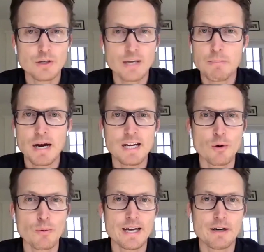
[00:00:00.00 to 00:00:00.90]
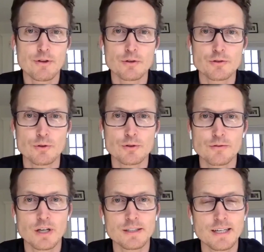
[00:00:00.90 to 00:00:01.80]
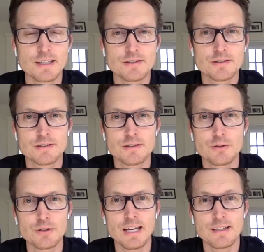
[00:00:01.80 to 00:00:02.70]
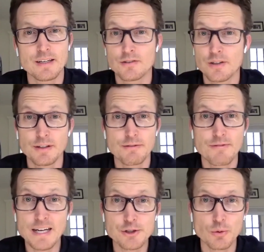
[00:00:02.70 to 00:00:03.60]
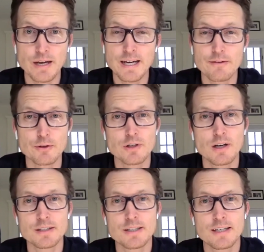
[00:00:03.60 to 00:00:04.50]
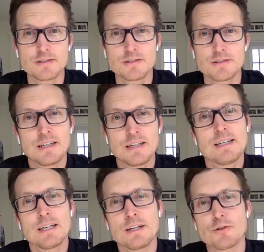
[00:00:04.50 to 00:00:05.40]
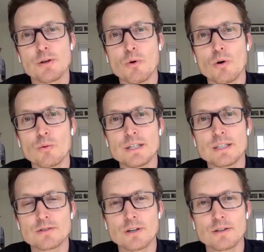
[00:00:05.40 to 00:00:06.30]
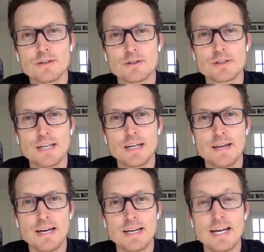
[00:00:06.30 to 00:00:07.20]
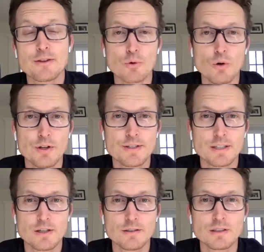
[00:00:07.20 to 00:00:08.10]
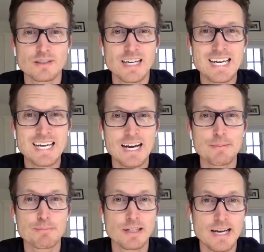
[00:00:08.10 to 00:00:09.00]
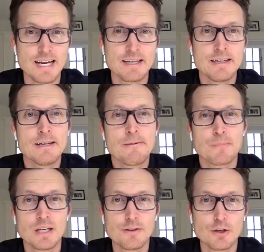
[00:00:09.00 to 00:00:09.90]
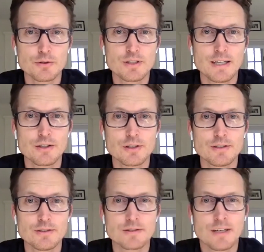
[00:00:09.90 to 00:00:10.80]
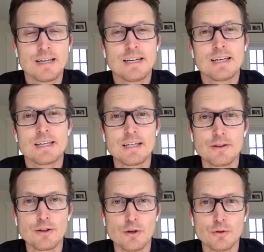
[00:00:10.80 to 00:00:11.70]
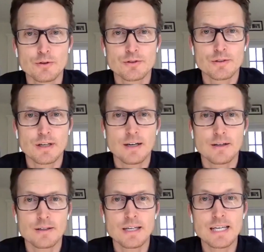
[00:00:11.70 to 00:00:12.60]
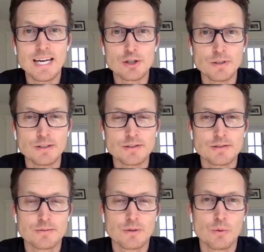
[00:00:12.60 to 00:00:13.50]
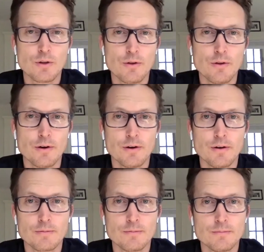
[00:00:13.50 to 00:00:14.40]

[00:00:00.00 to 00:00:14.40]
You can't buy your way out of those sorts of contests. You can't necessarily fight your way out of those contests. And so the more we can start to understand that and the role that technologies like AI play in those tensions, in those uh, engagements, uh, whether they're